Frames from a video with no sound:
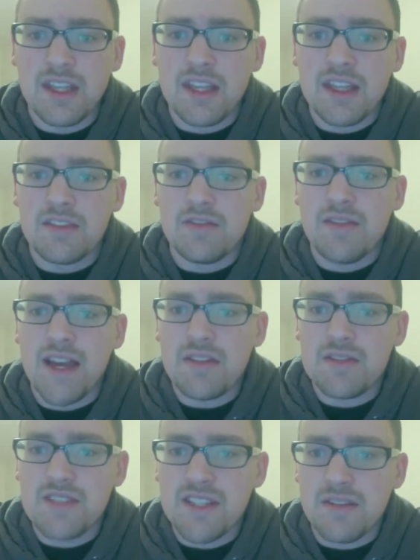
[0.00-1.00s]
The final
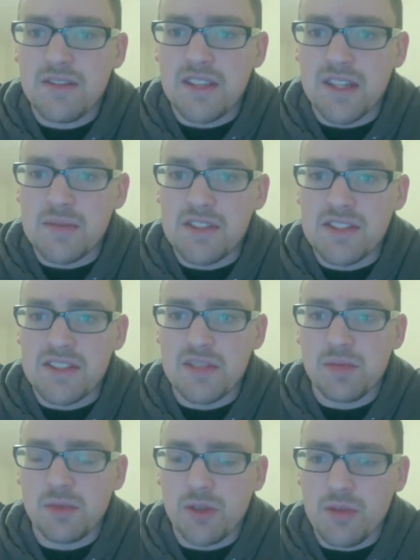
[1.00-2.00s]
set of themes is
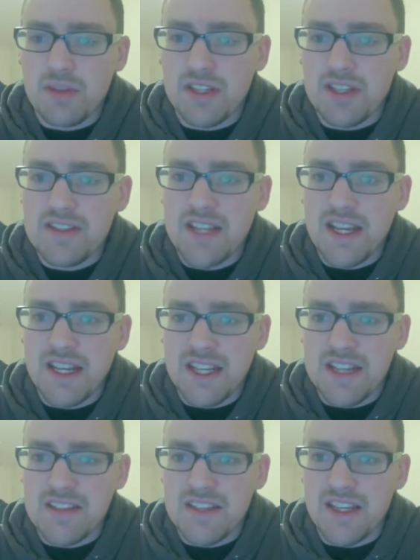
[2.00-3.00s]
explored within 2nd
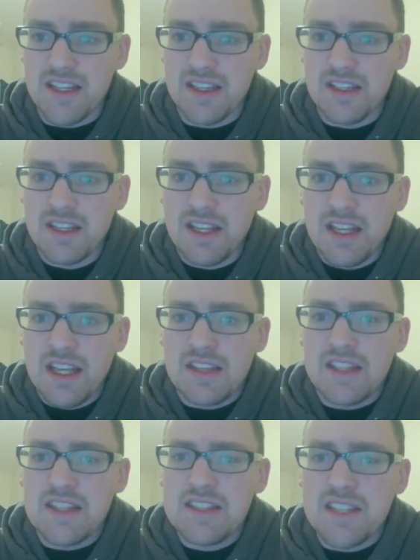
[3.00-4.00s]
Isaiah.
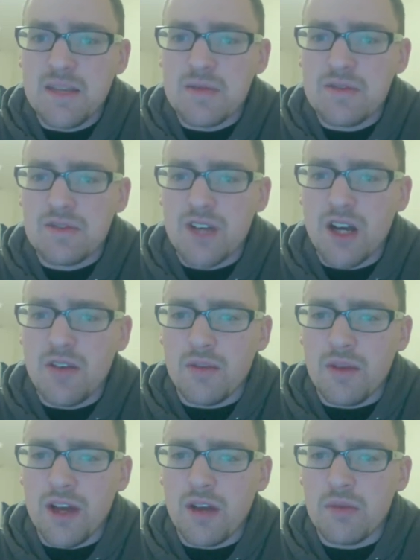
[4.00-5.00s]
These themes revolve
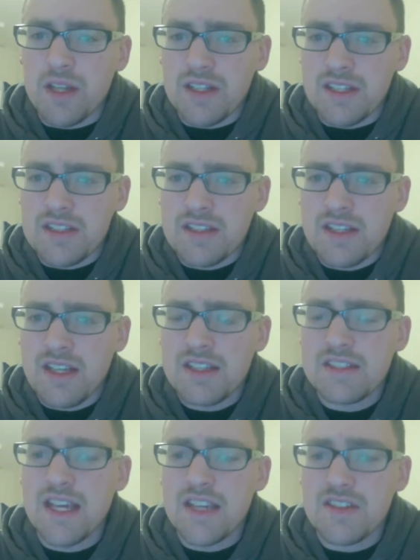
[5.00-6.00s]
around witness,
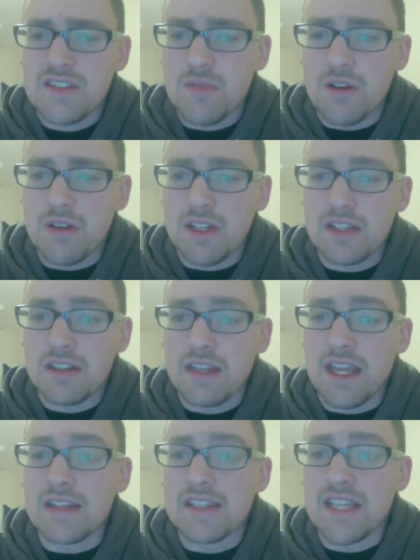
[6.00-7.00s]
testimony,
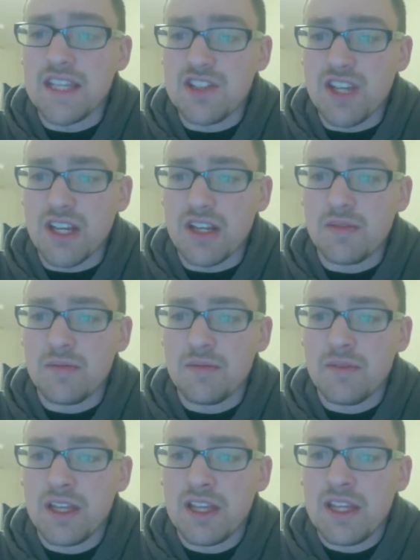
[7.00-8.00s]
and teaching.
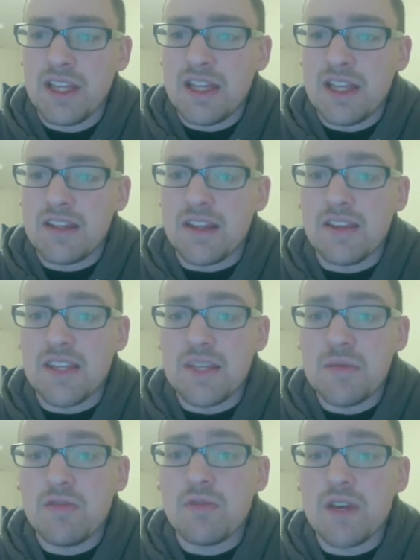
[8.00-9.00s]
The theme
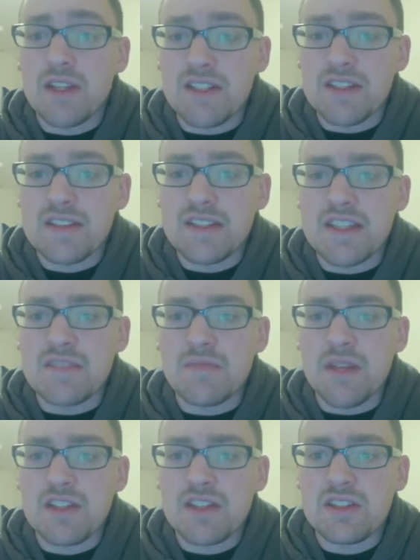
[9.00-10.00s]
of witness is
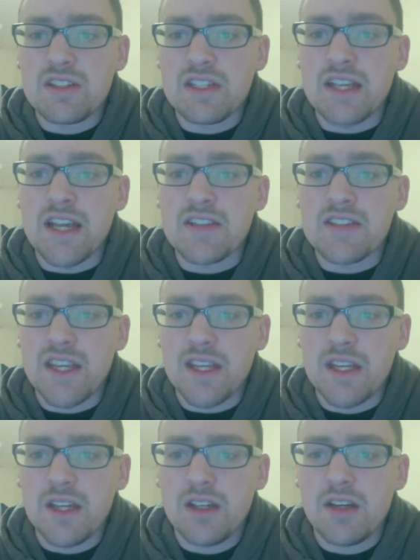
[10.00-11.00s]
mentioned in
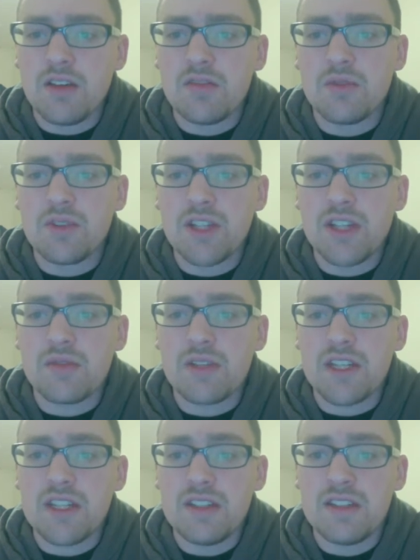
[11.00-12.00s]
Isaiah
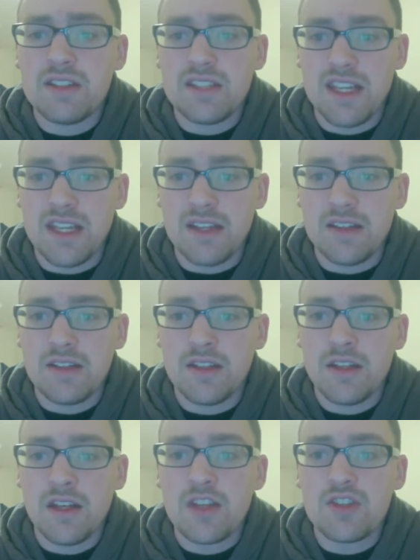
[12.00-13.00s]
43:10,
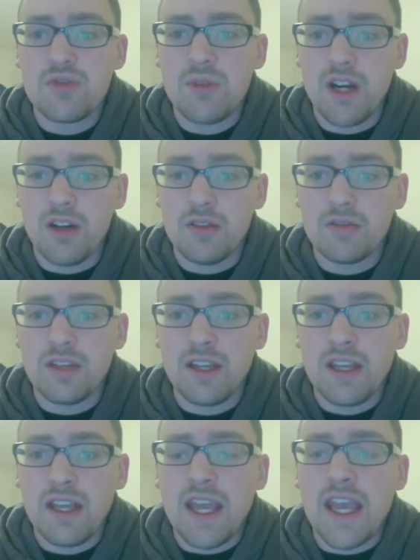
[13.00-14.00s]
12,
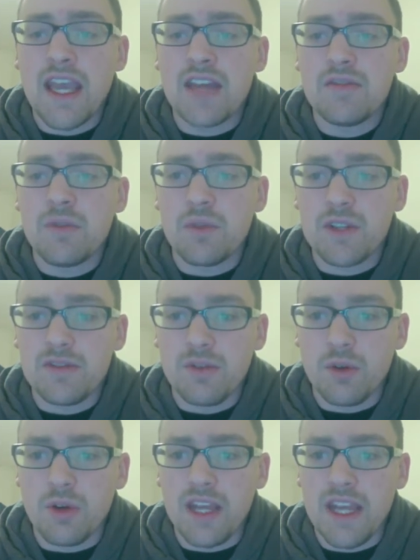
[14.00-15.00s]
and
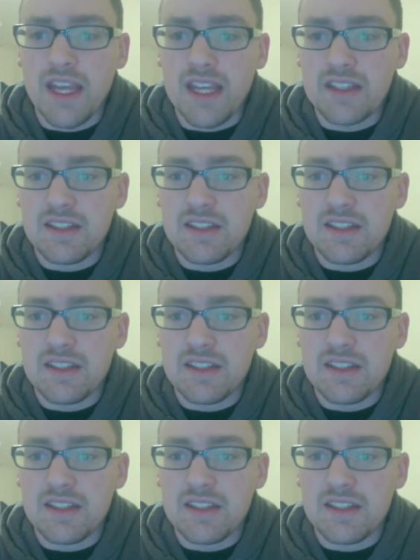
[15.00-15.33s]
44:8.